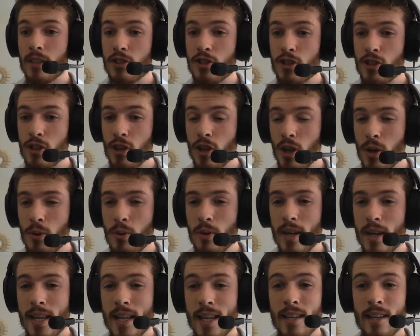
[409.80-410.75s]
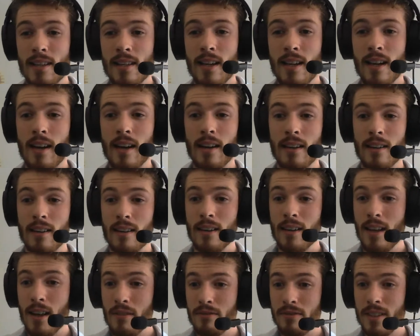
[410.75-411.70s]
Slowly,
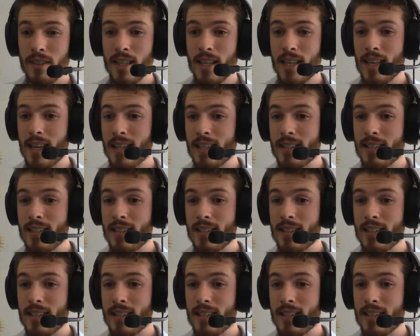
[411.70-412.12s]
lovely,